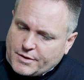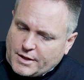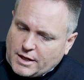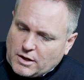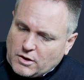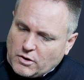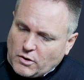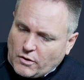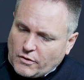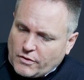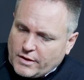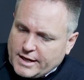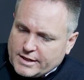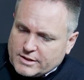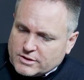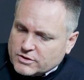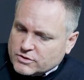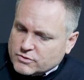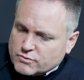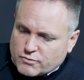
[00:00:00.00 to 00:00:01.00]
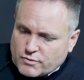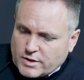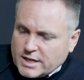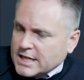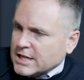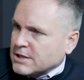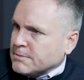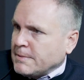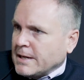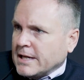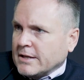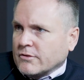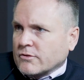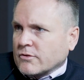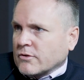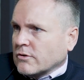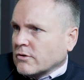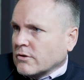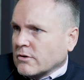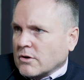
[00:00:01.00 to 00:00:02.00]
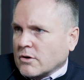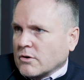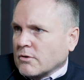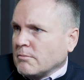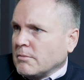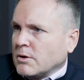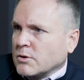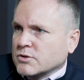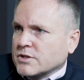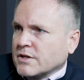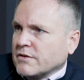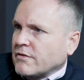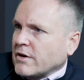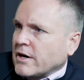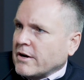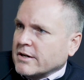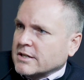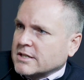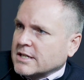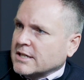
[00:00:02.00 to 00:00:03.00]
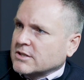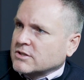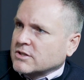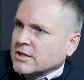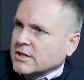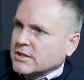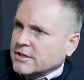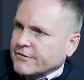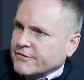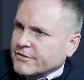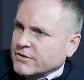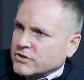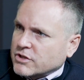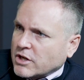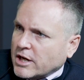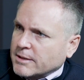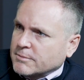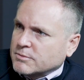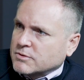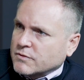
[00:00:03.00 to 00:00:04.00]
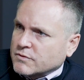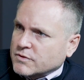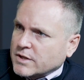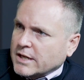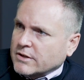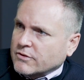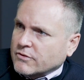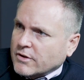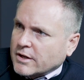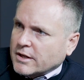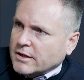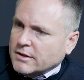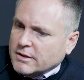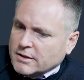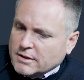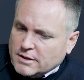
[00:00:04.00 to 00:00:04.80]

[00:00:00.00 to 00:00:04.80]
a lot then just really depends on multivariate testing and different types of testing,